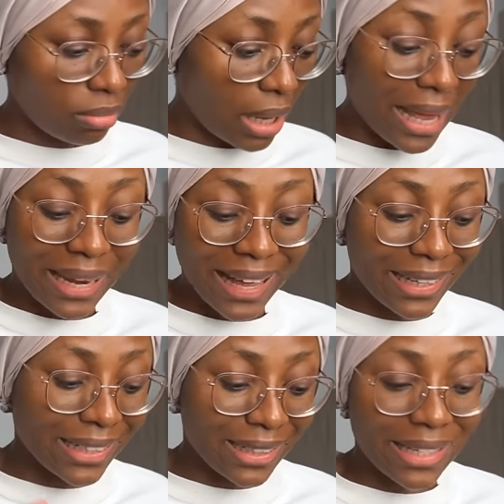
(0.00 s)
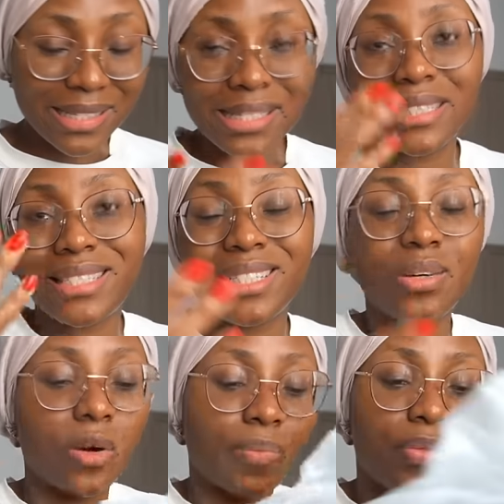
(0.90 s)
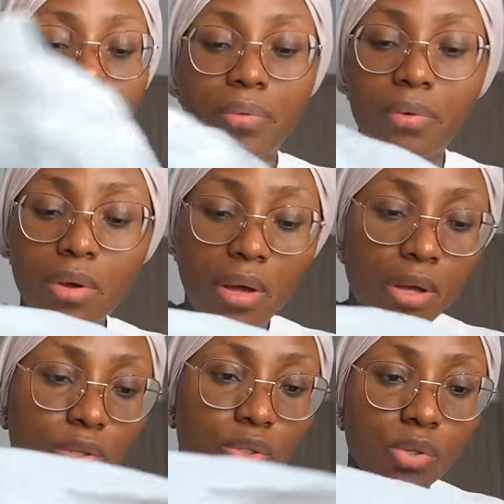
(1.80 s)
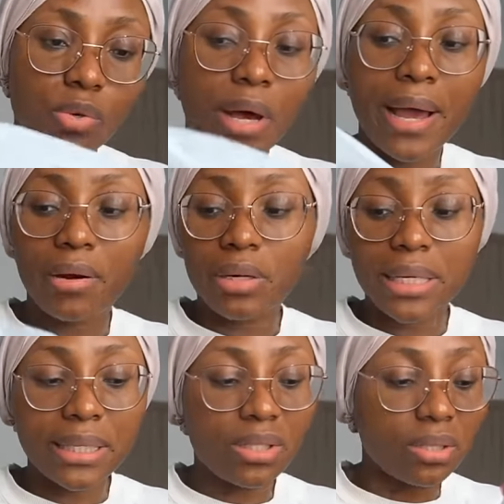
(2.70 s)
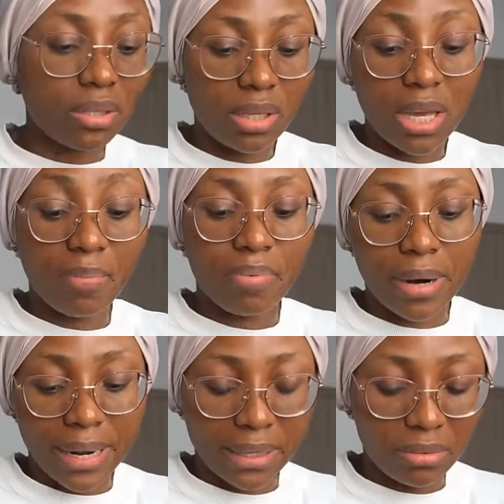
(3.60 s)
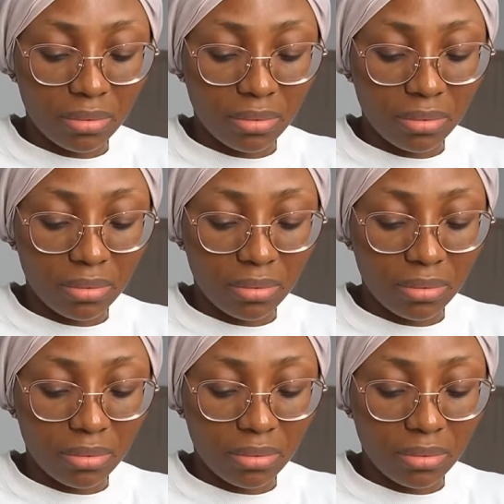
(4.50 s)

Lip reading: I like the things that did come through. So I ordered a bra.